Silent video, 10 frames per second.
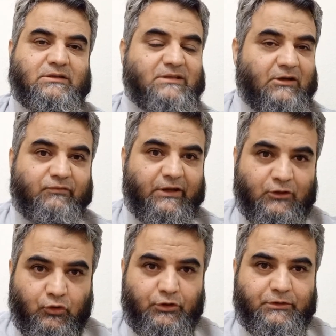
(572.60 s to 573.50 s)
not very
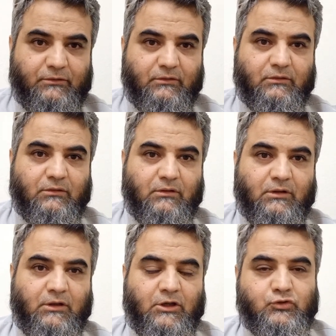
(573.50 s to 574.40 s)
good.
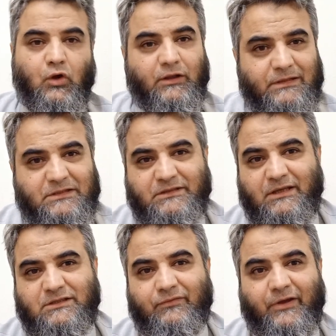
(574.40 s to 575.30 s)
So all these
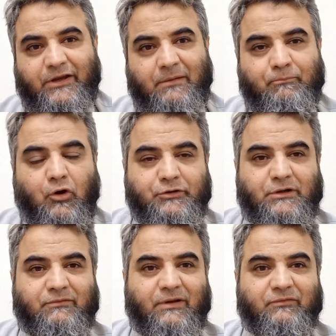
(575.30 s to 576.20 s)
things are very
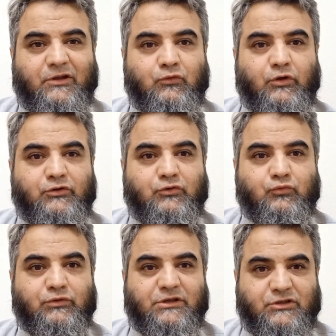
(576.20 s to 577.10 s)
important when we are going to
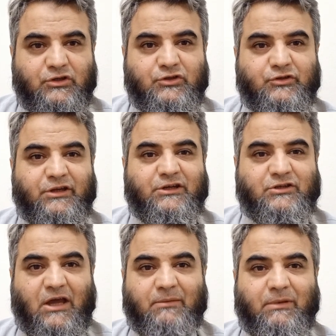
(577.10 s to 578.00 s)
do the surgery.
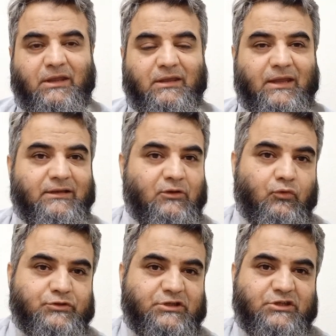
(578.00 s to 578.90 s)
Timing and the
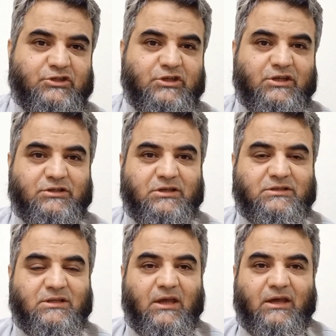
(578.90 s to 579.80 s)
OCT
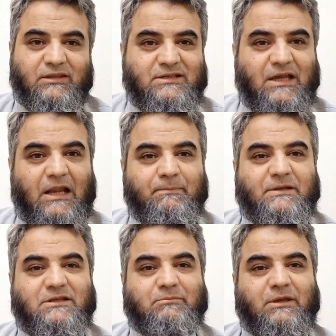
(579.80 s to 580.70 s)
changes, these help
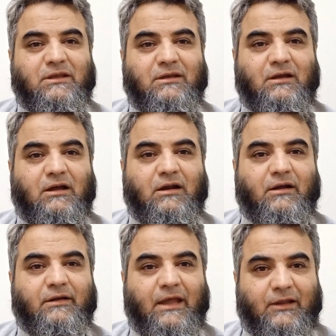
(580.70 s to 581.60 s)
us in making a
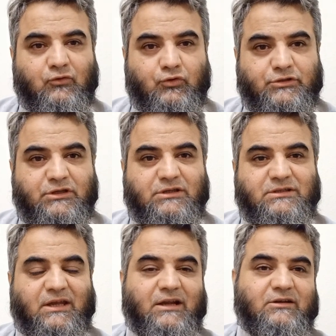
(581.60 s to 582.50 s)
diagnosis
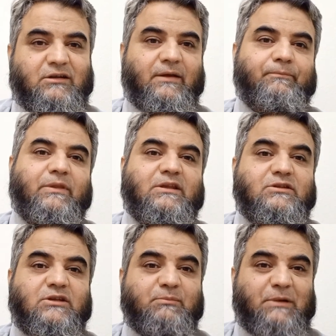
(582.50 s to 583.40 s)
and
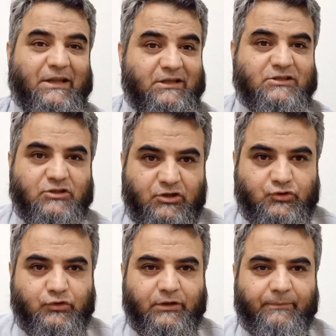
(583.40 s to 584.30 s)
planning
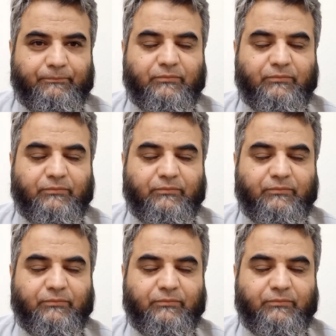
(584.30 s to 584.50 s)
surgery.